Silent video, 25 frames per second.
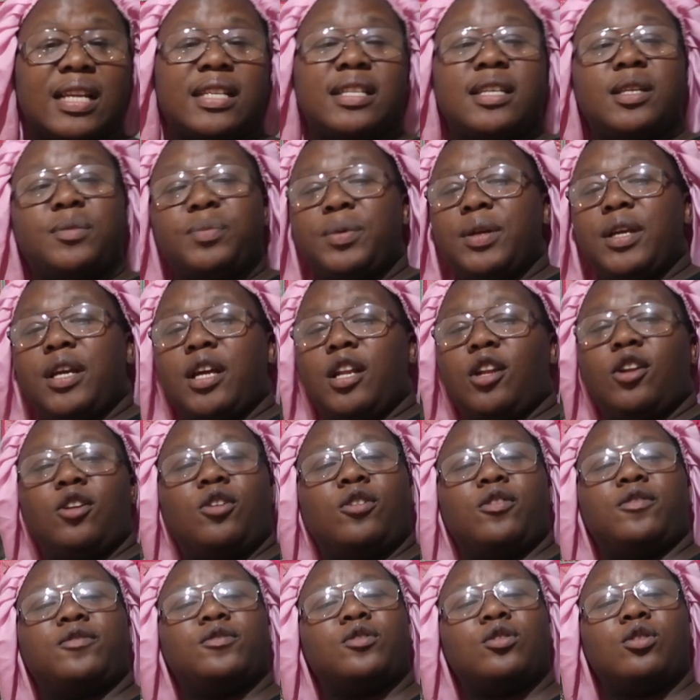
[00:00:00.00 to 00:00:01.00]
I did pick a
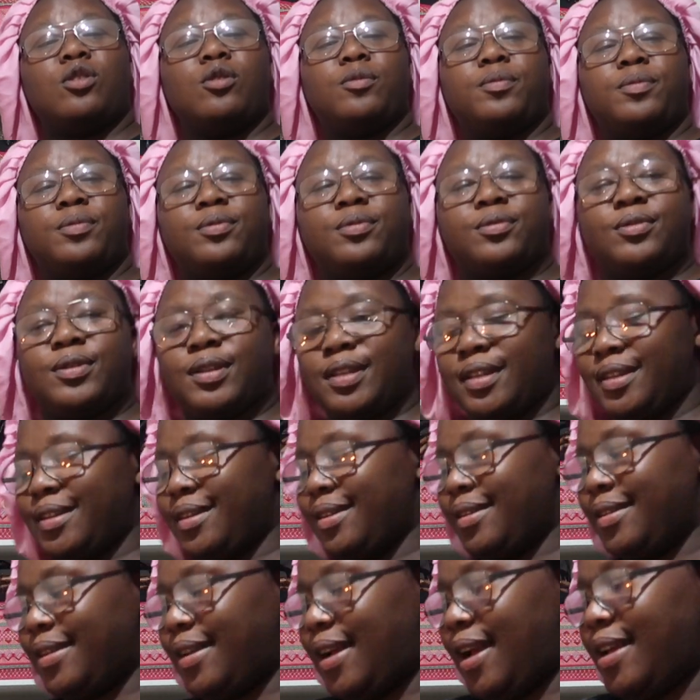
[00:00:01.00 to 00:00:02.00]
lot of top.
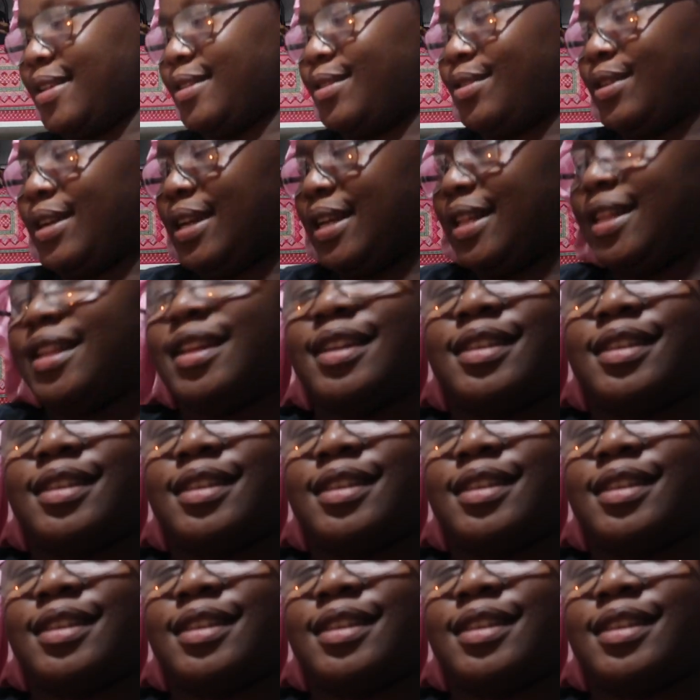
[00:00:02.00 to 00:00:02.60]
Guys, look at